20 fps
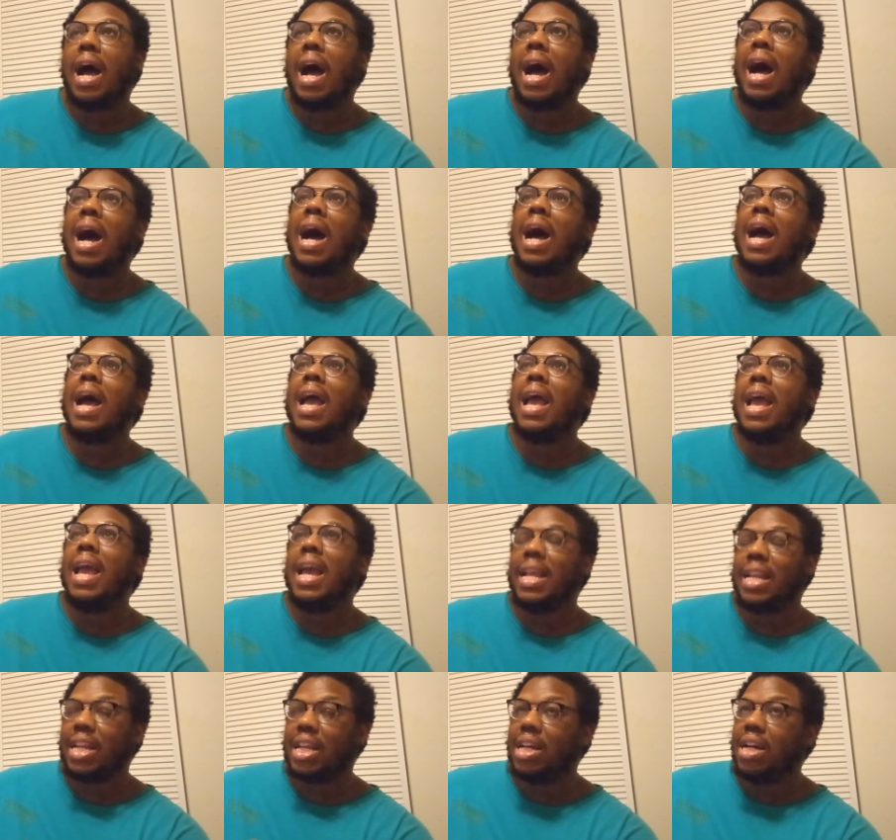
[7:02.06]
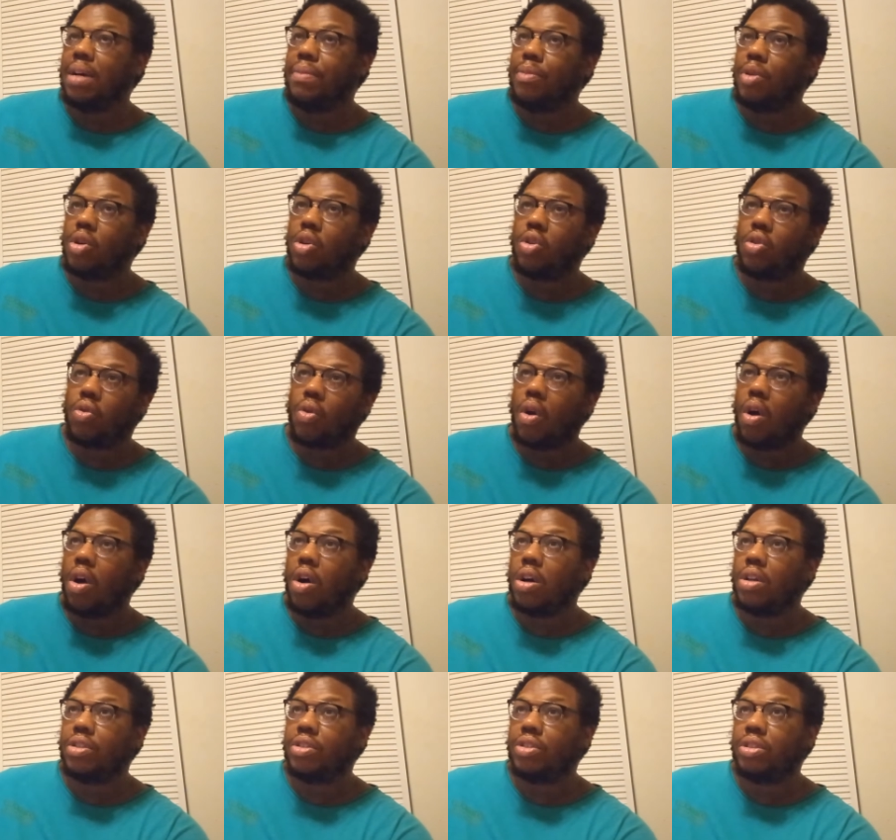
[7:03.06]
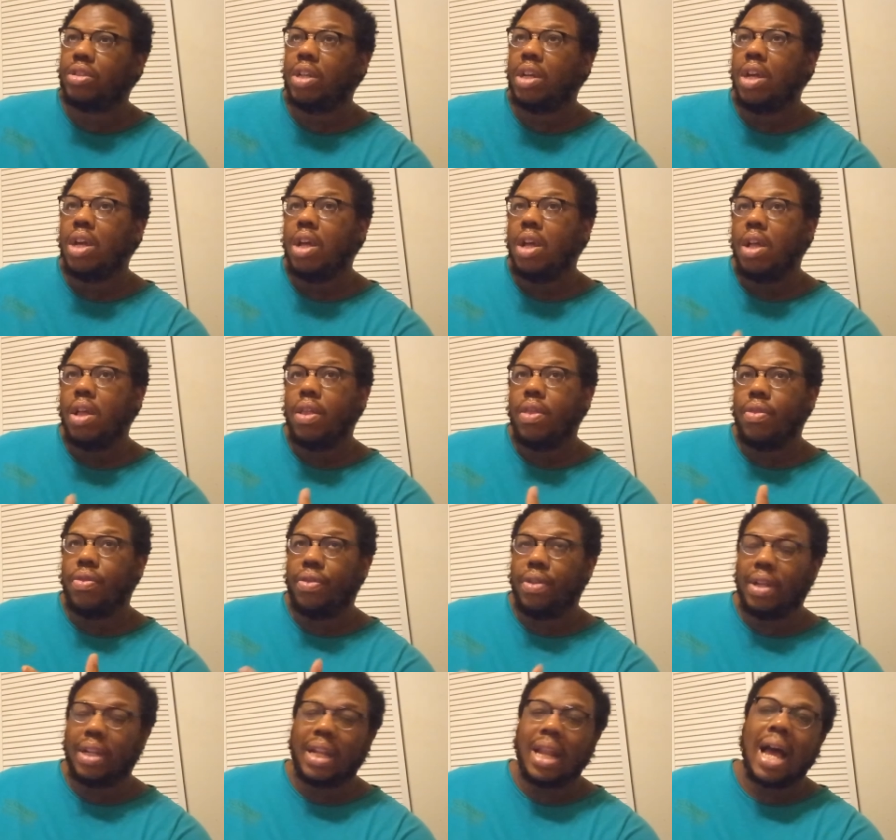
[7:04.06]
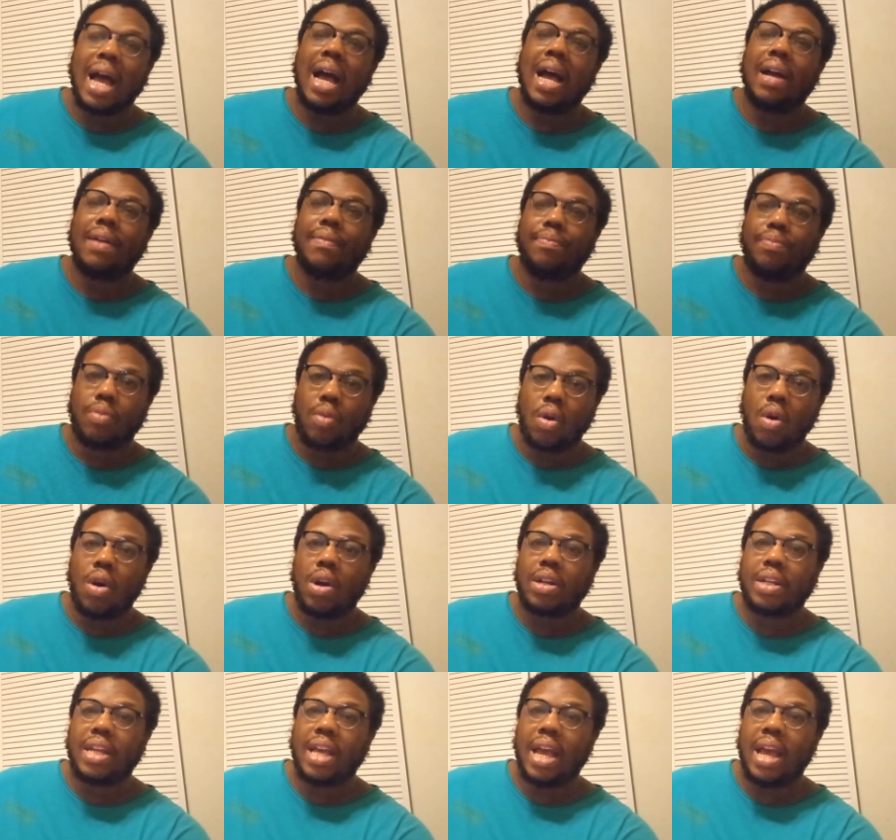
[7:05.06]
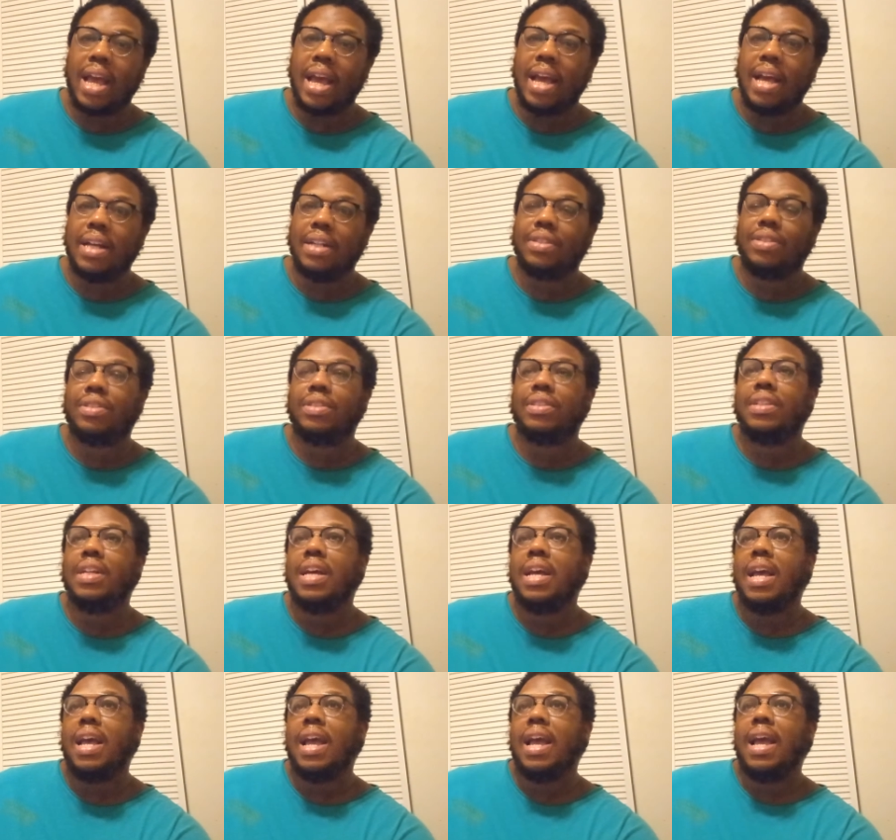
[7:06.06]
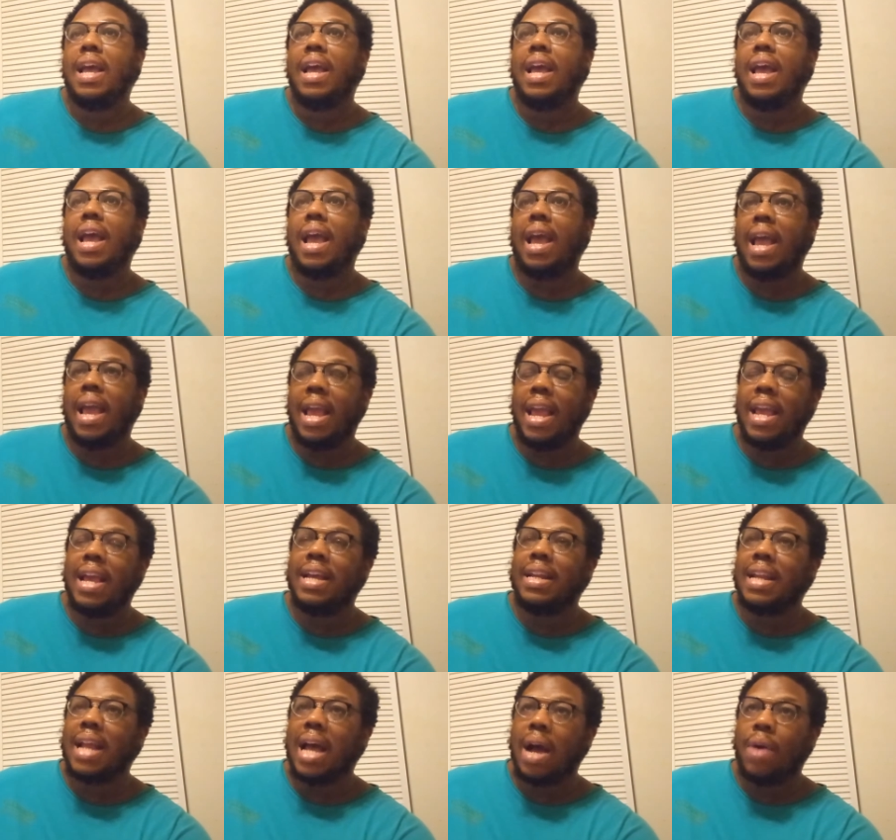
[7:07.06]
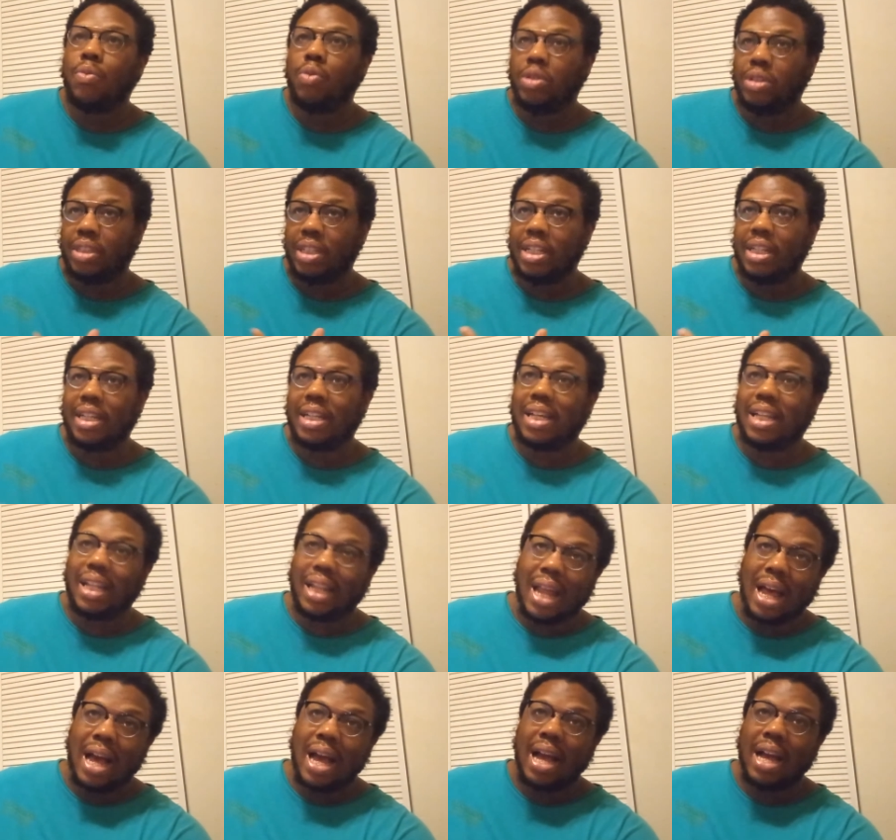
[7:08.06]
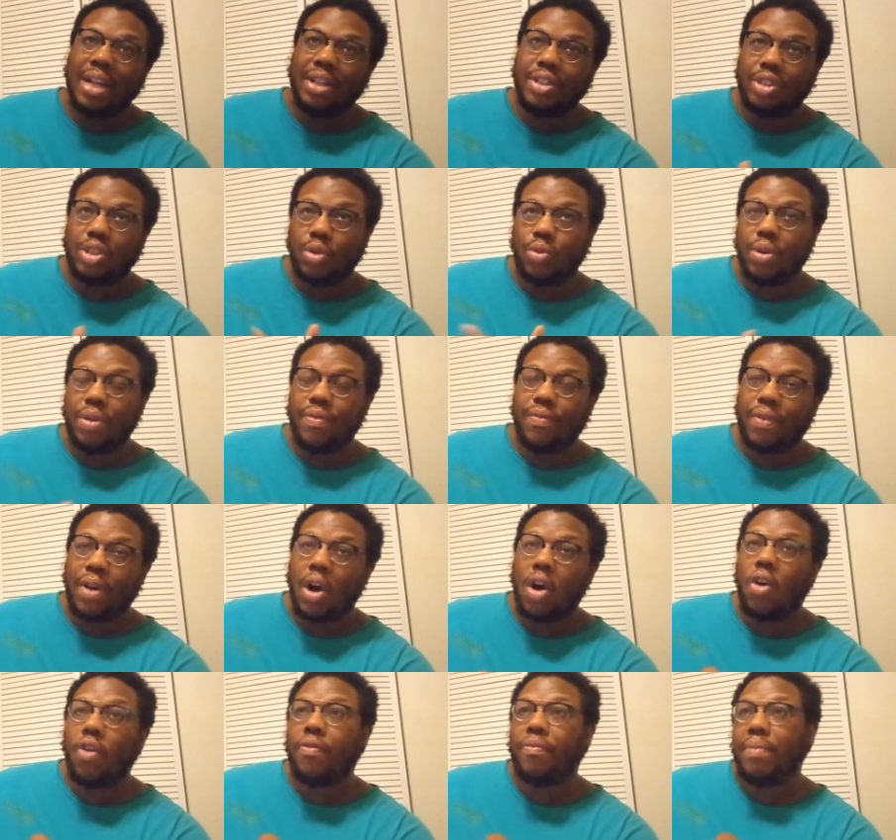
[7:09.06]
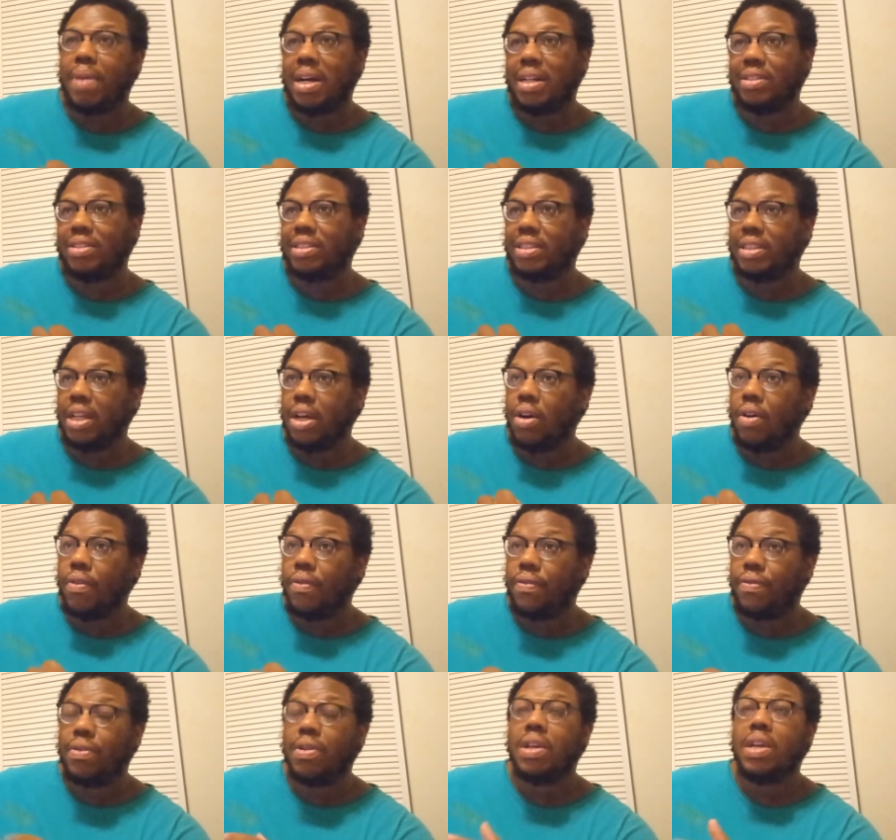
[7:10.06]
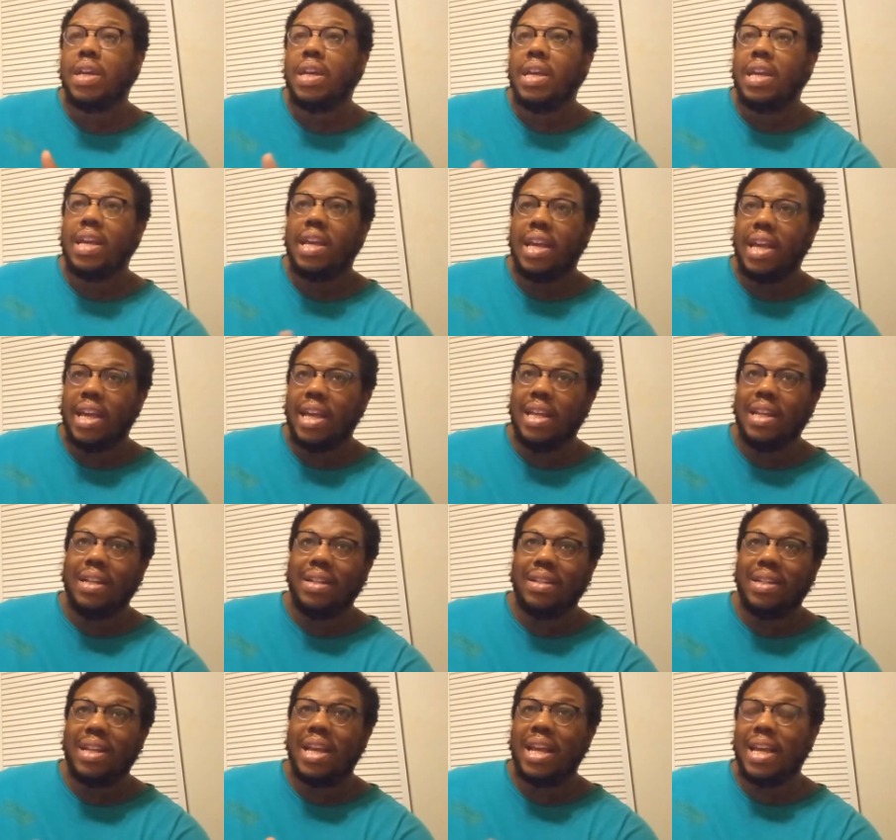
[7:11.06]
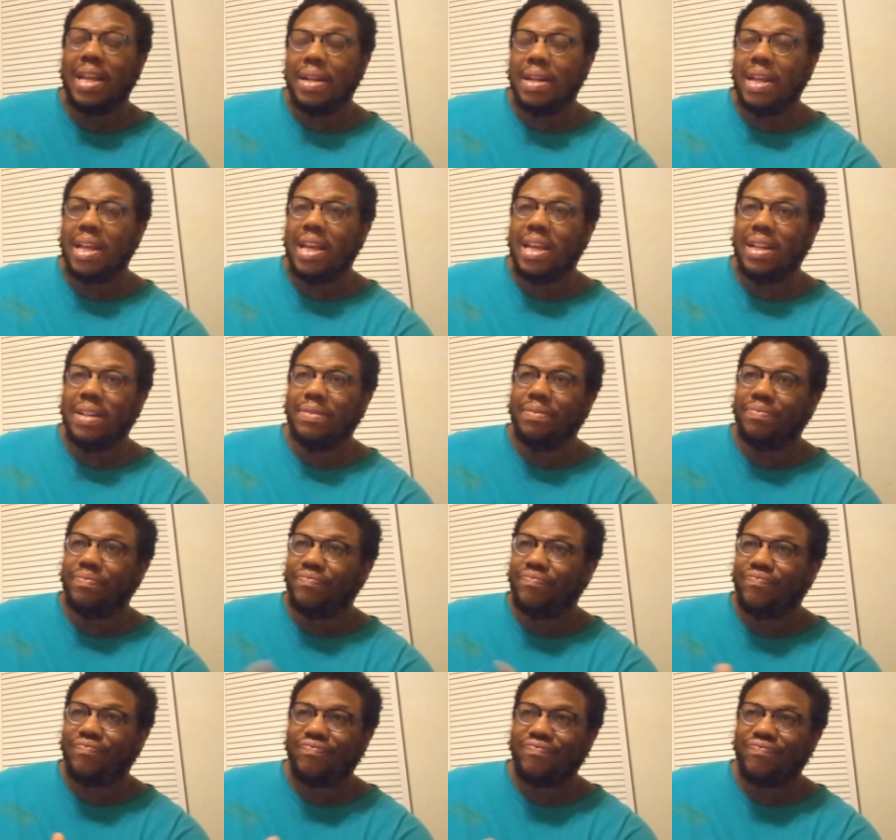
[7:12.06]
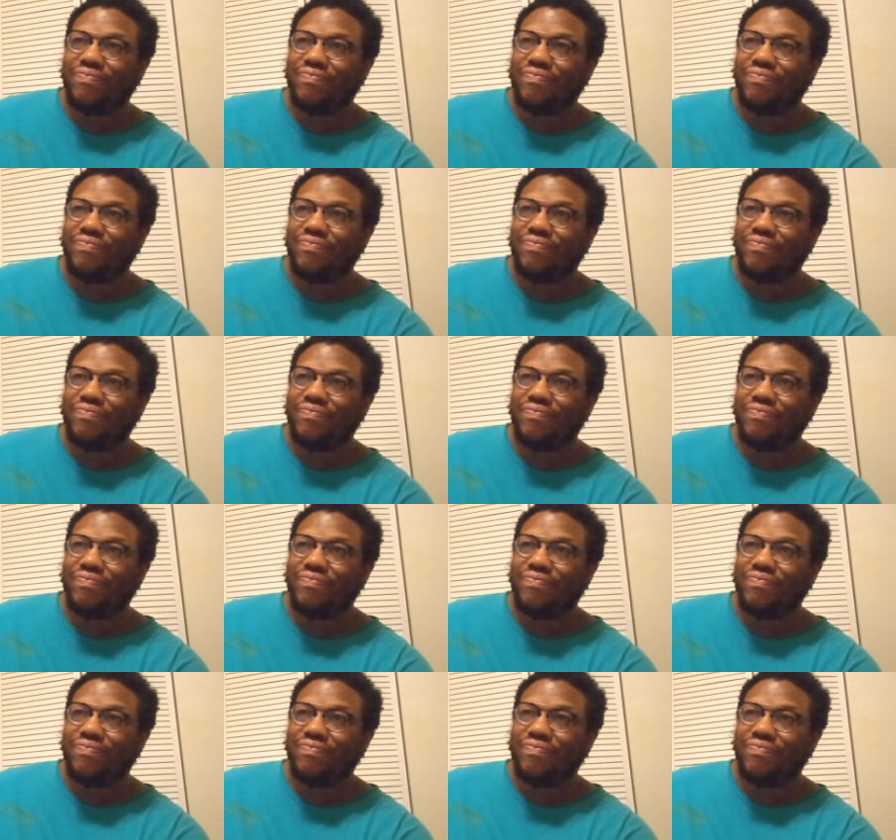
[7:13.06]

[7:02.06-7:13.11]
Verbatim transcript: I had come across the live broadcast and I was inclined to involve myself in in in